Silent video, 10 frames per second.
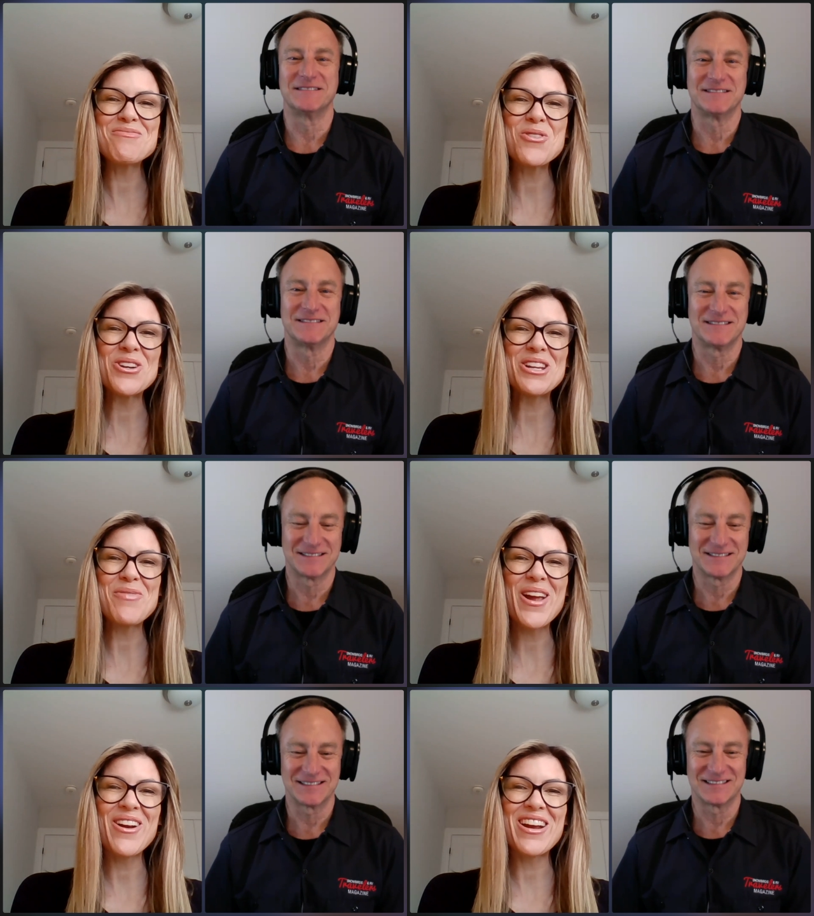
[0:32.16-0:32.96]
Speaker 1: good
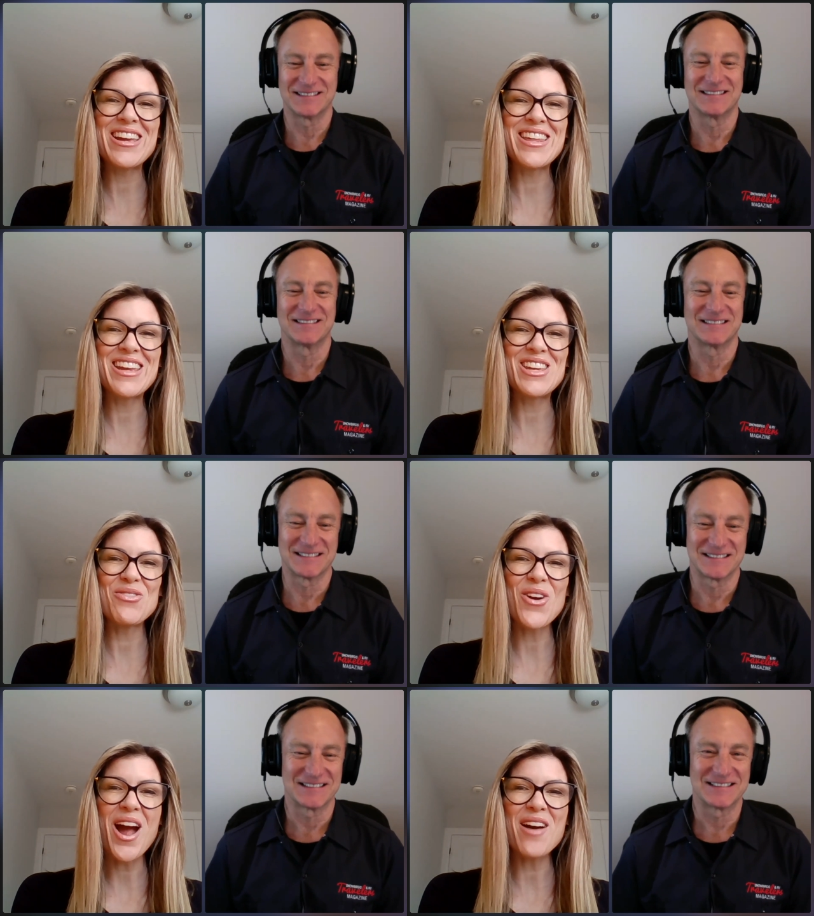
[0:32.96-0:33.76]
morning, Perry.
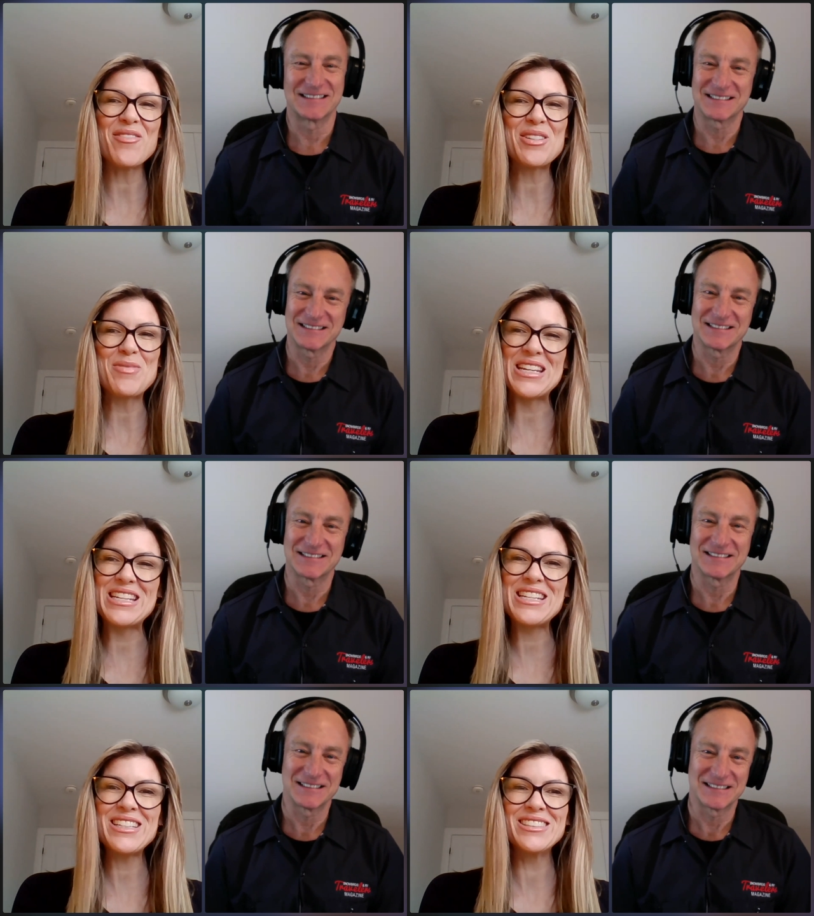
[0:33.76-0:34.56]
Thank you for having
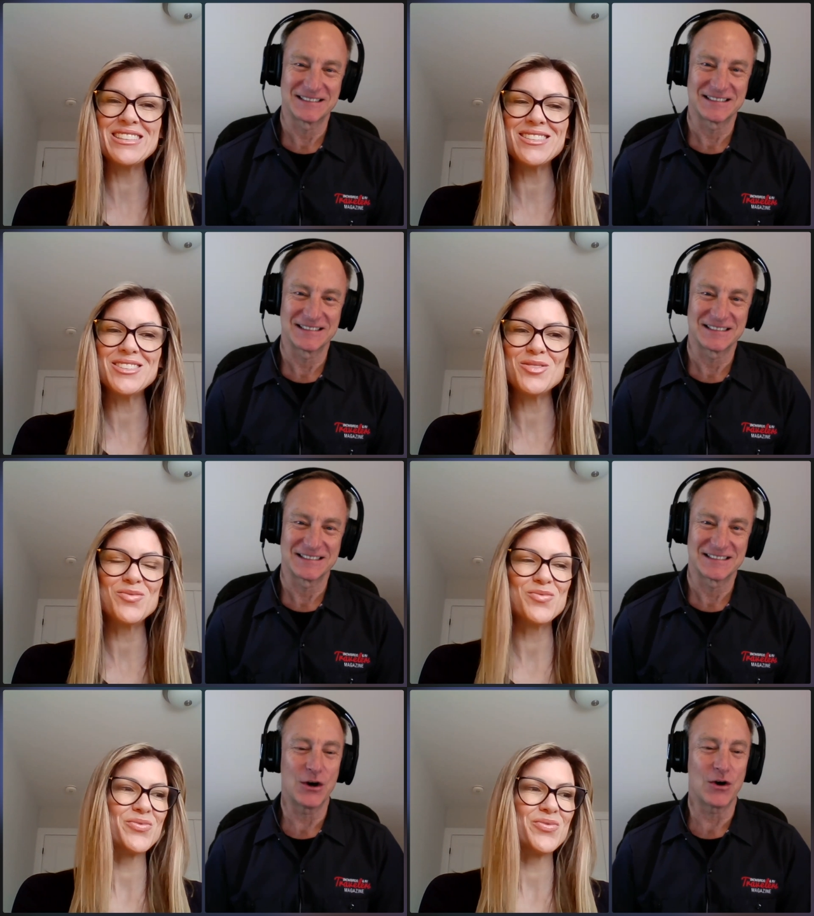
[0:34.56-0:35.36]
me.
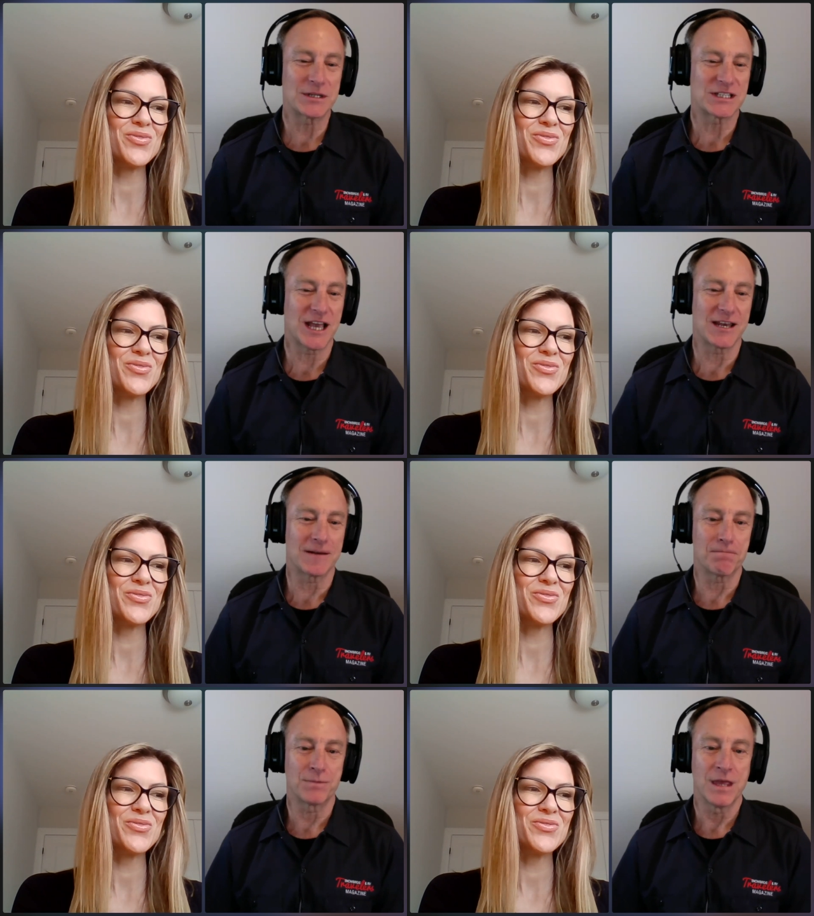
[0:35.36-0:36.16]
Speaker 2: I'm excited.
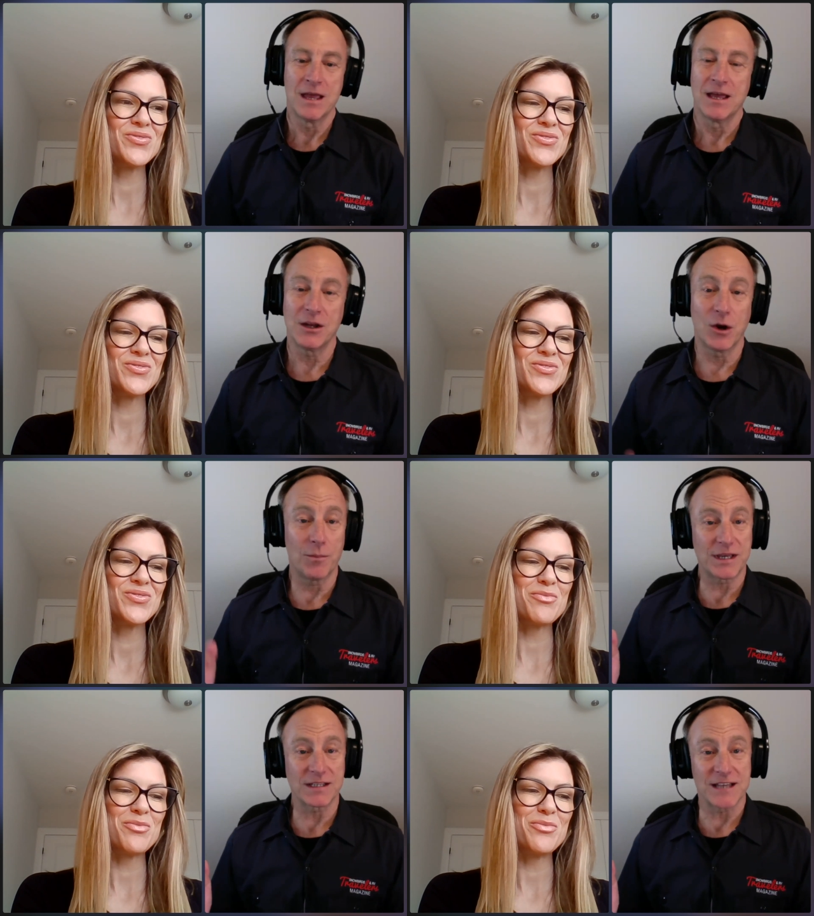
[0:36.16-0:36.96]
You know,
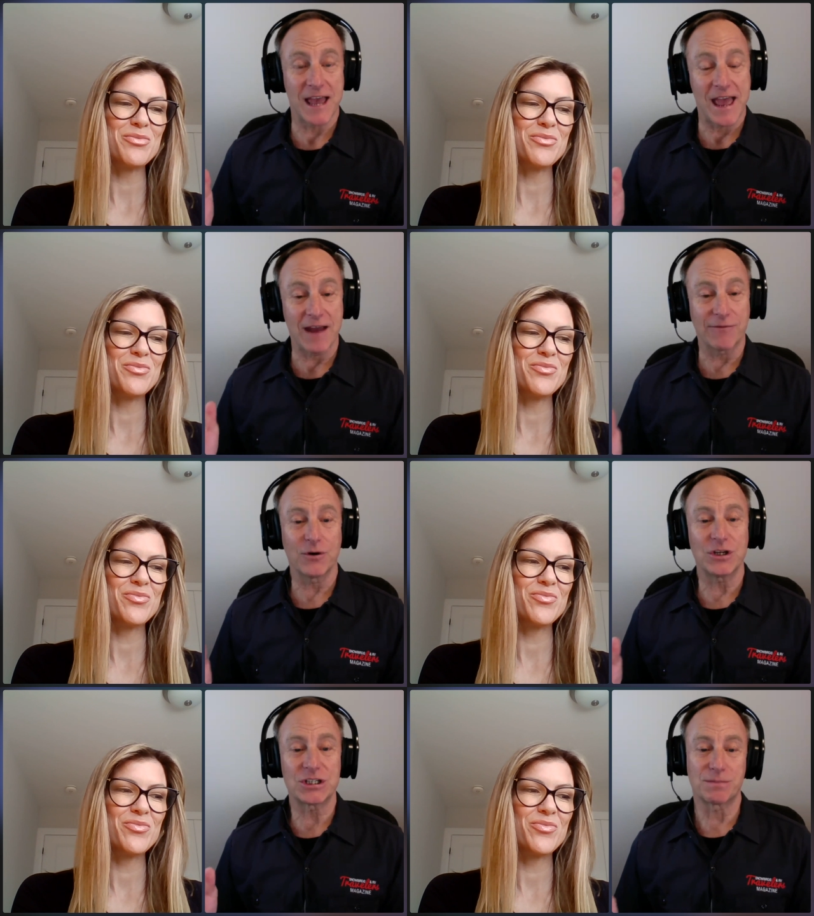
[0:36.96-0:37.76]
because every
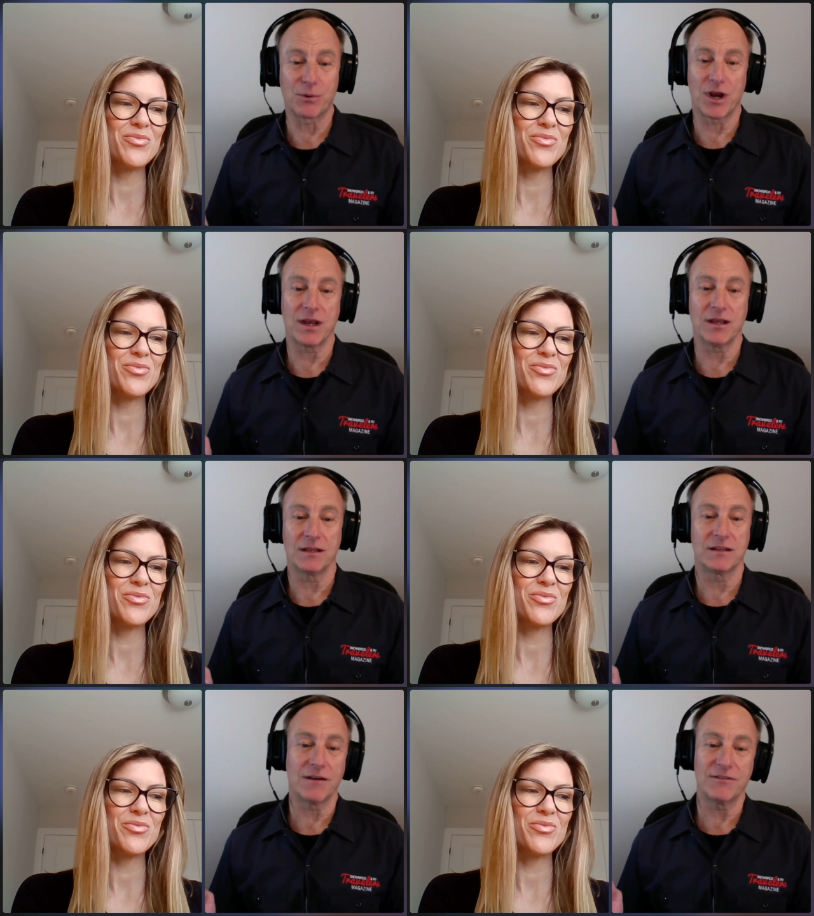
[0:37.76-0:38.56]
spring, the
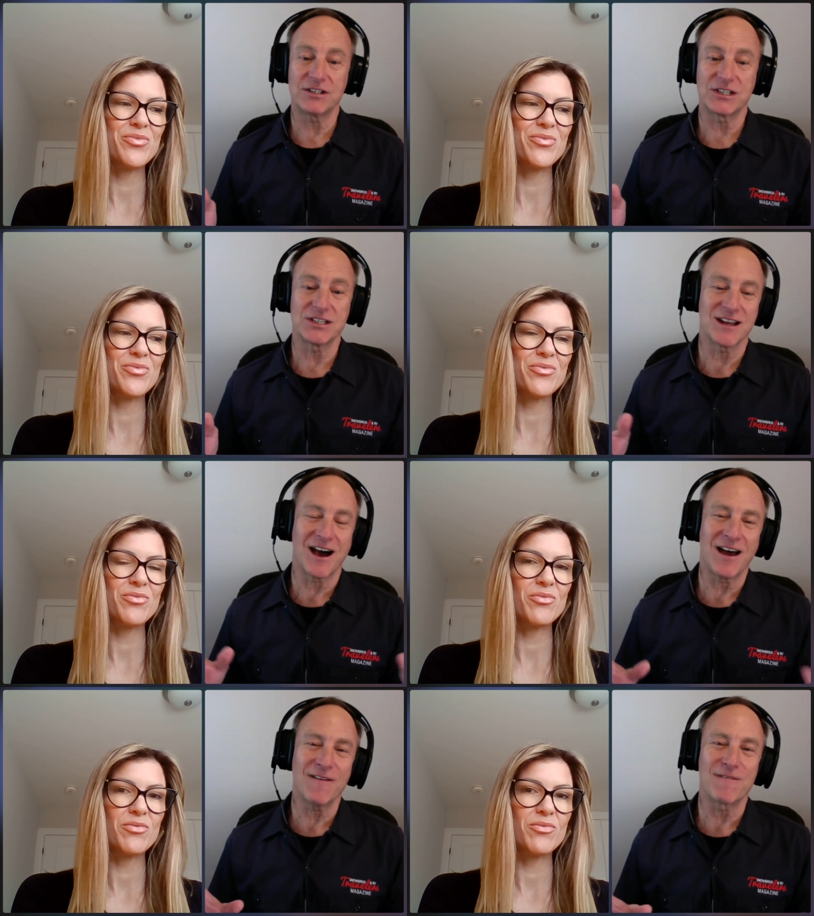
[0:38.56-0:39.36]
RV season
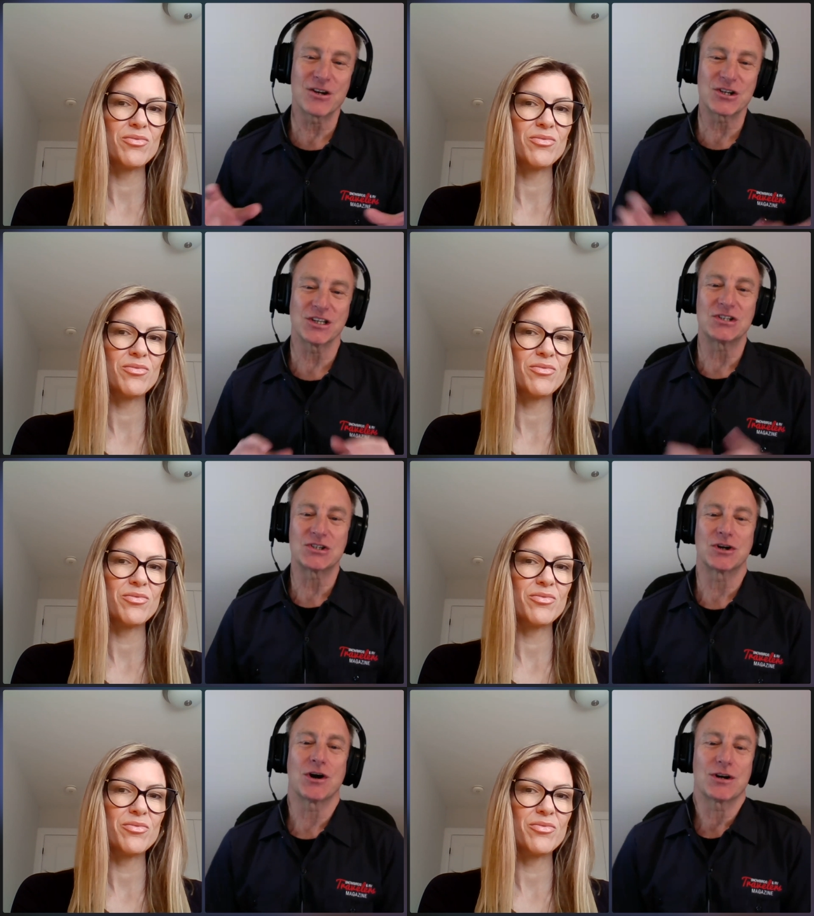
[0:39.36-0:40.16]
unofficially
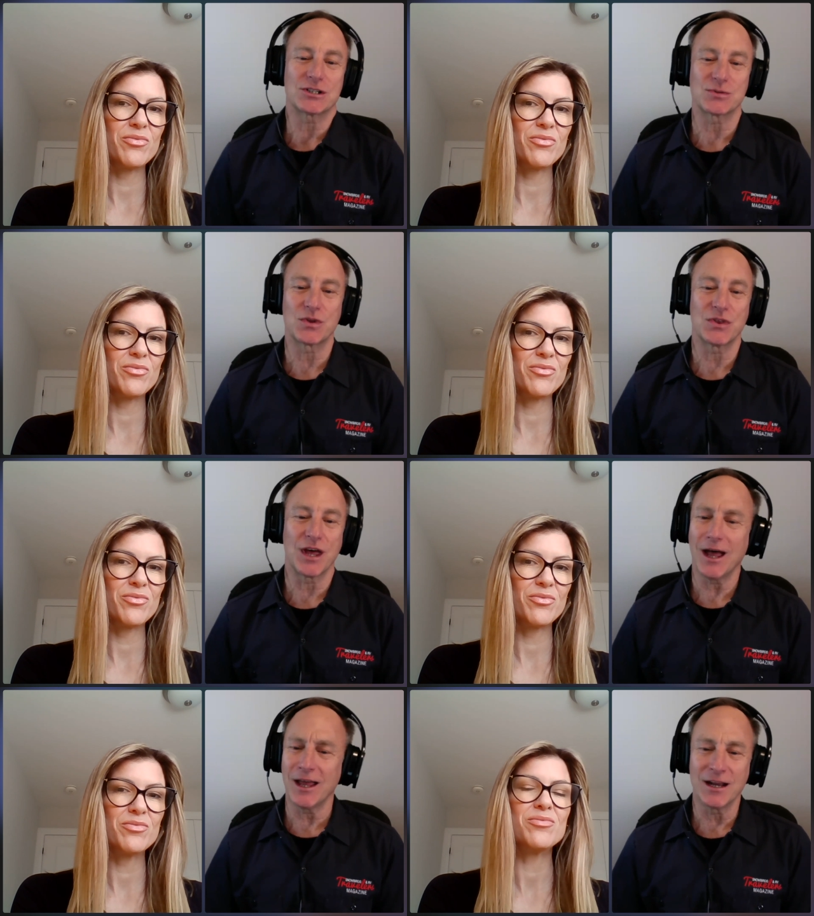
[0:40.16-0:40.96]
starts with uh,
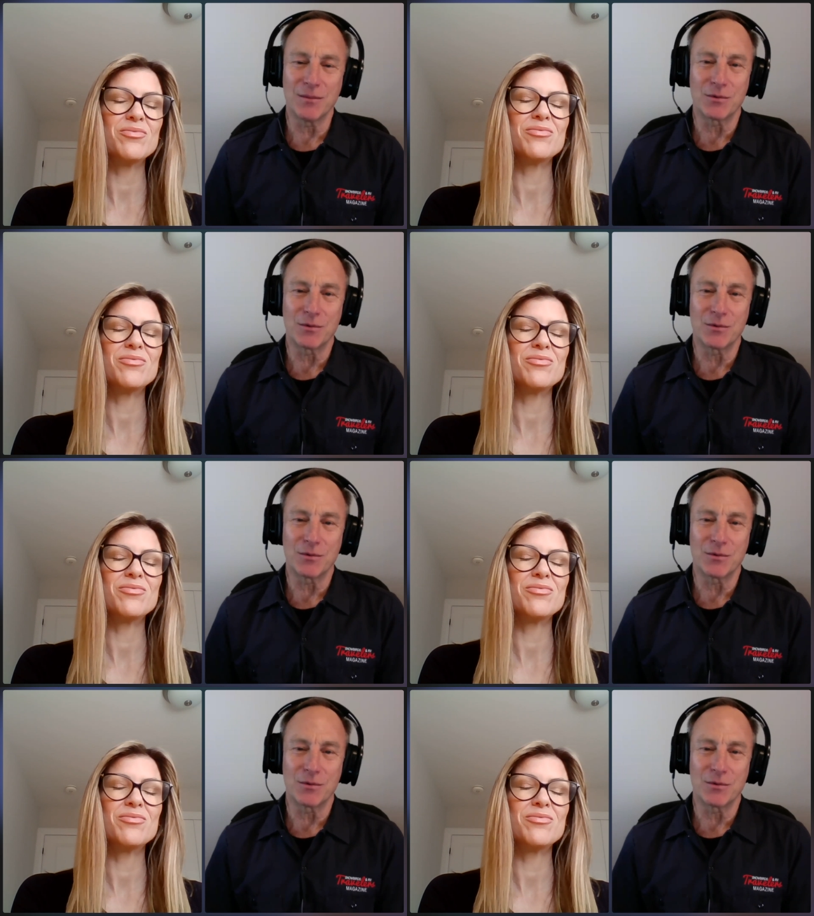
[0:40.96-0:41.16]
a number